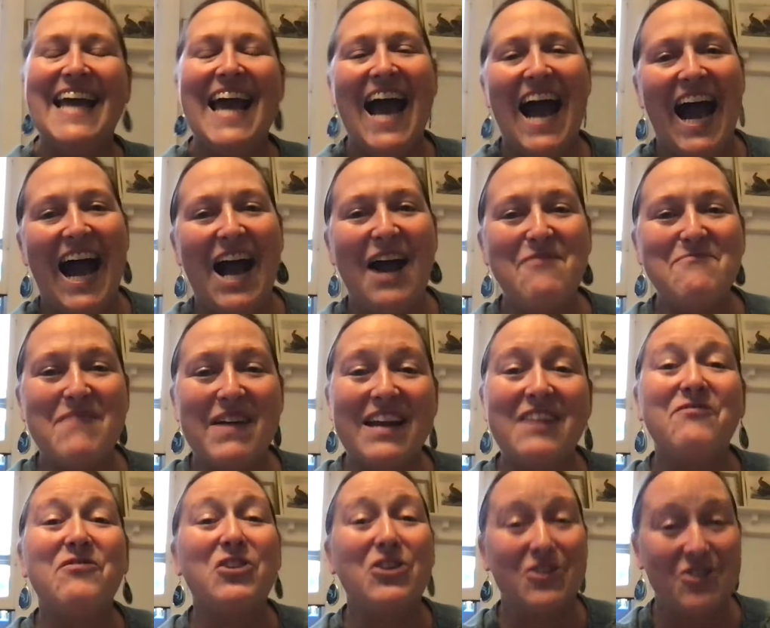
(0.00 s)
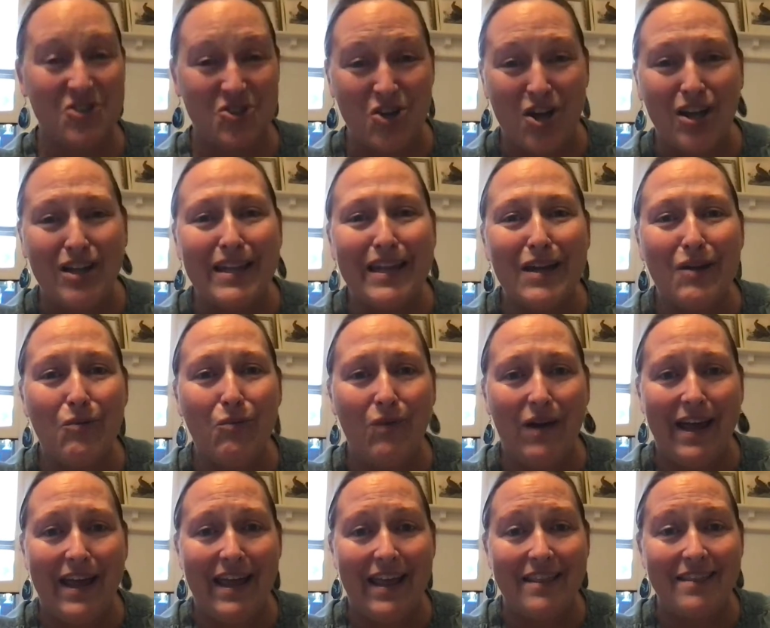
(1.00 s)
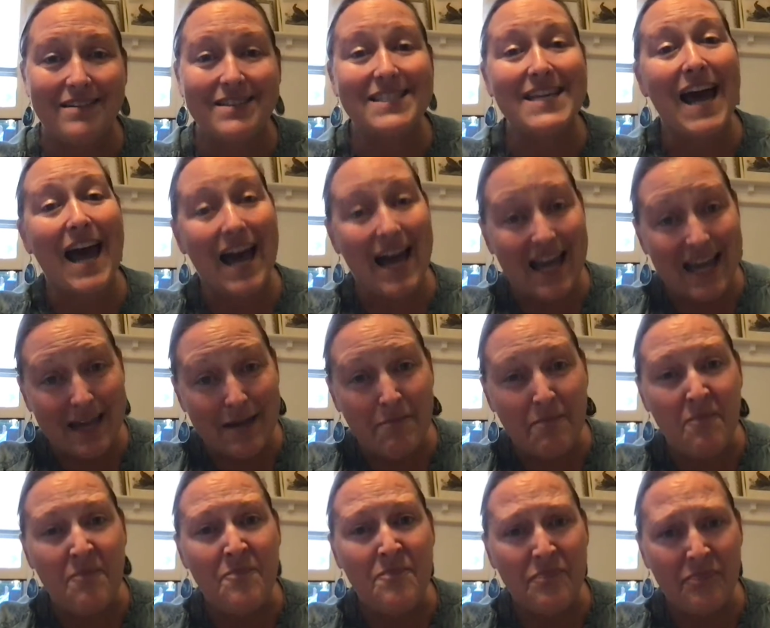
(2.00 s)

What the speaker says: But if you're struggling with time,